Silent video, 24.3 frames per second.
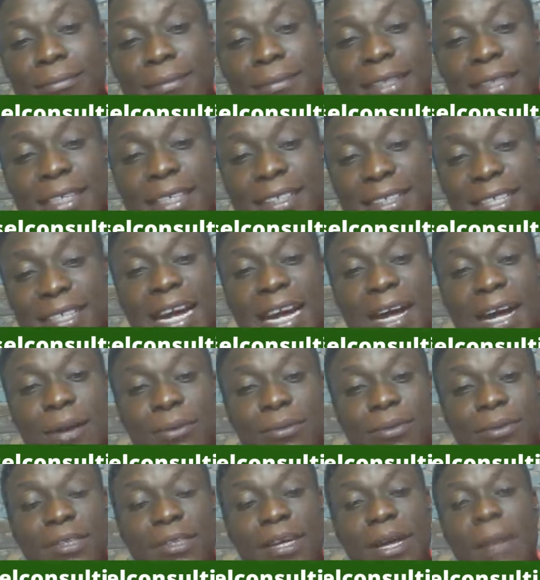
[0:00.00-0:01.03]

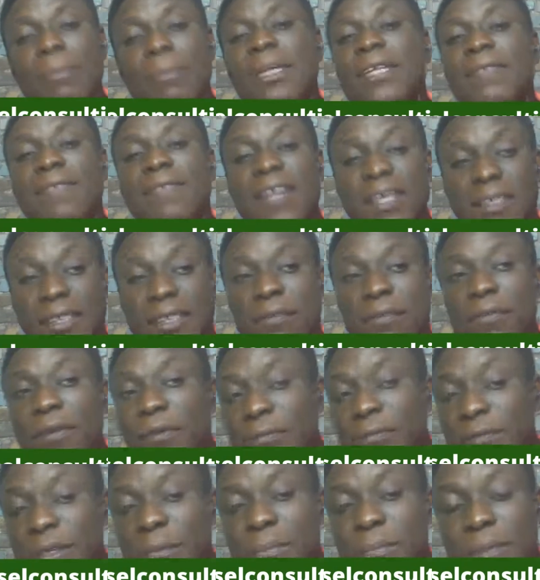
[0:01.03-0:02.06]
discount, I mean, there's a
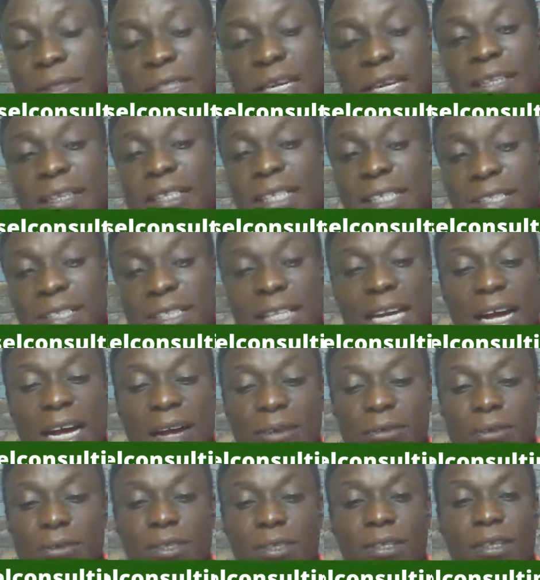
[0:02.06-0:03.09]
15%
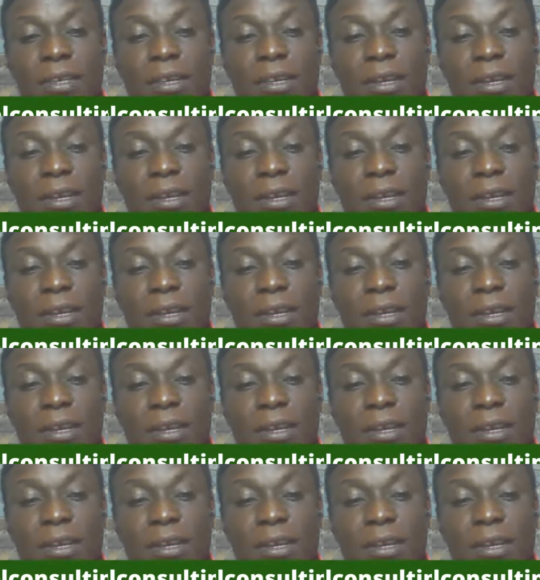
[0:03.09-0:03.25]
discount